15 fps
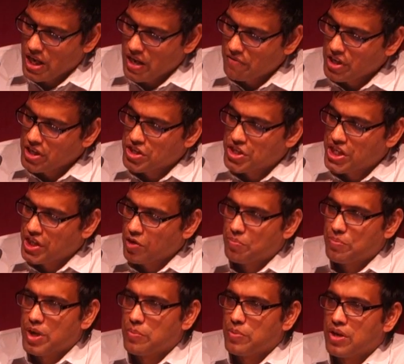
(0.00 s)
every sheet
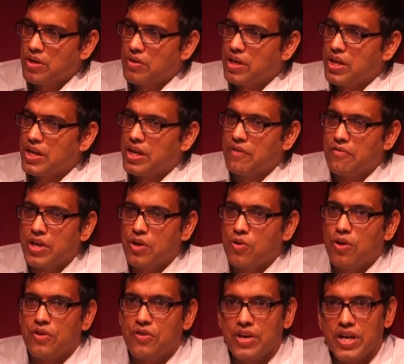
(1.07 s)
of paper in
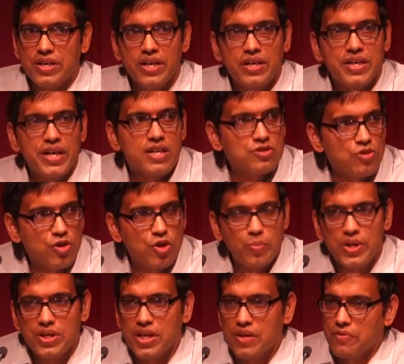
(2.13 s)
every contract and tax
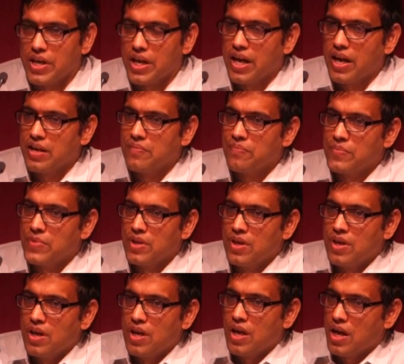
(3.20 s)
document that we had
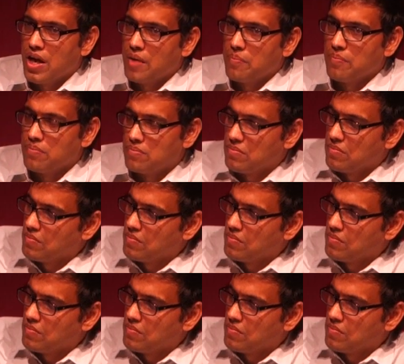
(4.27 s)
and